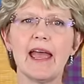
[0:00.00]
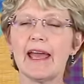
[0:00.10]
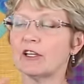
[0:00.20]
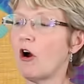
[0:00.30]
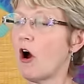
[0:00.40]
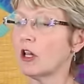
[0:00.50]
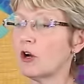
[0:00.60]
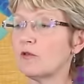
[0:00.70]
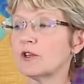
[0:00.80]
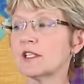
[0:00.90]
An
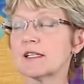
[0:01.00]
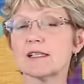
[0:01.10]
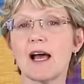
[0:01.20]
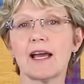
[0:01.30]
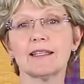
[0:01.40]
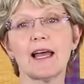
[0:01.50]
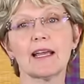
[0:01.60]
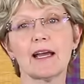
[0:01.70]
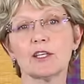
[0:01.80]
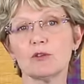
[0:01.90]
all-over design
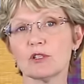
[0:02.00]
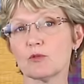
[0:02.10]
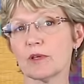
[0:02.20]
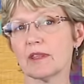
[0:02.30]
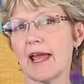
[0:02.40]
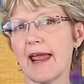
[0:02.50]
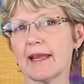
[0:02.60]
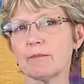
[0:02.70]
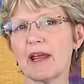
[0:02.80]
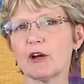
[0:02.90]
like I used with the
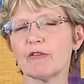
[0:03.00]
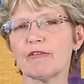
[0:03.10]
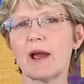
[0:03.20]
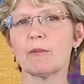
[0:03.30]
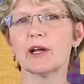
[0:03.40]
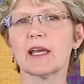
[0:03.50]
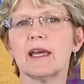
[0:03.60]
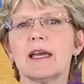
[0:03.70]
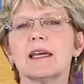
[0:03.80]
Handmaker fabric